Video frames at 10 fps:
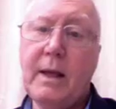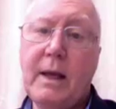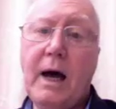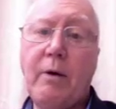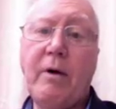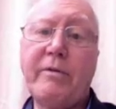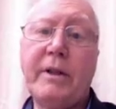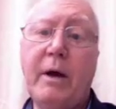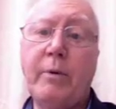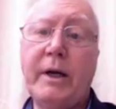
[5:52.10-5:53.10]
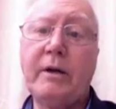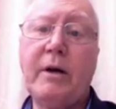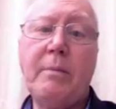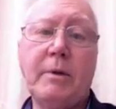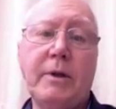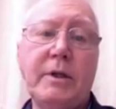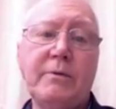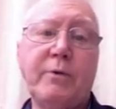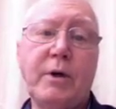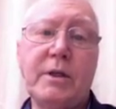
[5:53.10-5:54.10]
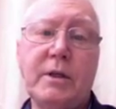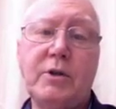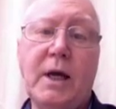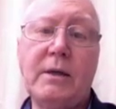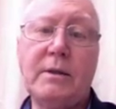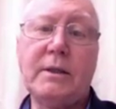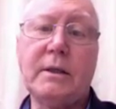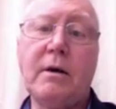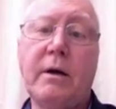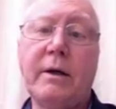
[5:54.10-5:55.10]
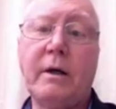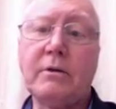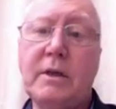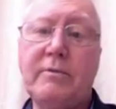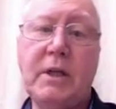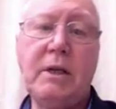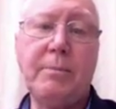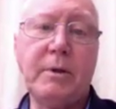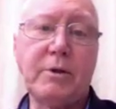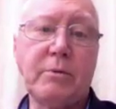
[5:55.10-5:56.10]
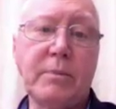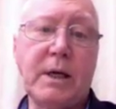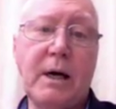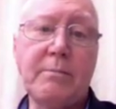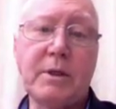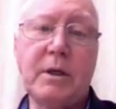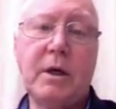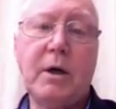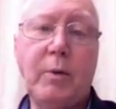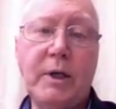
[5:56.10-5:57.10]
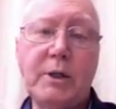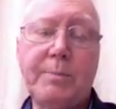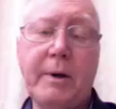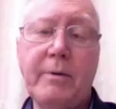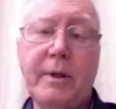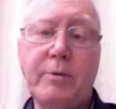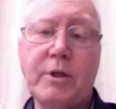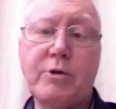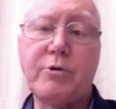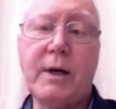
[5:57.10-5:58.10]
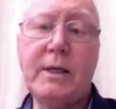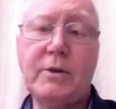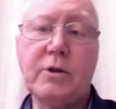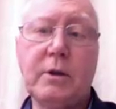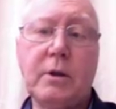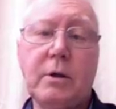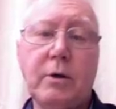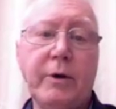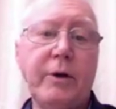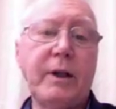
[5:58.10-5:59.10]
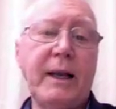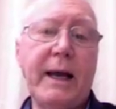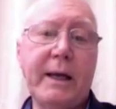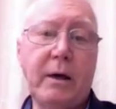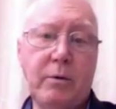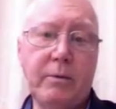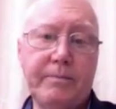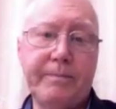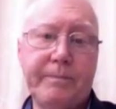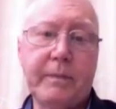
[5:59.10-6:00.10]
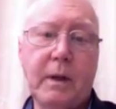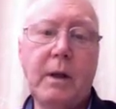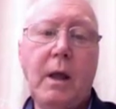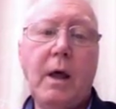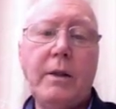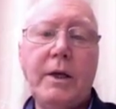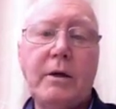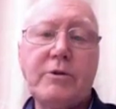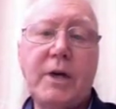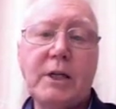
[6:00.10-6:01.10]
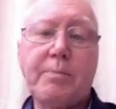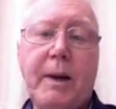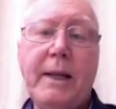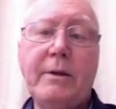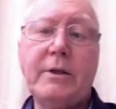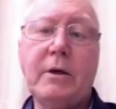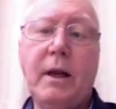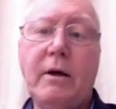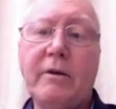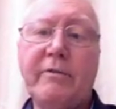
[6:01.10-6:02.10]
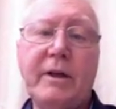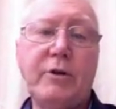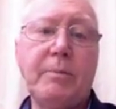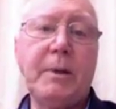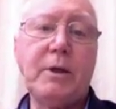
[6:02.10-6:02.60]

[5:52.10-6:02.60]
However, they were in agreement that his voice had changed. It had gone an octave deeper, and sometimes, when he spoke, there was a strange, unearthly echo. The doctor explained that early on Victor had been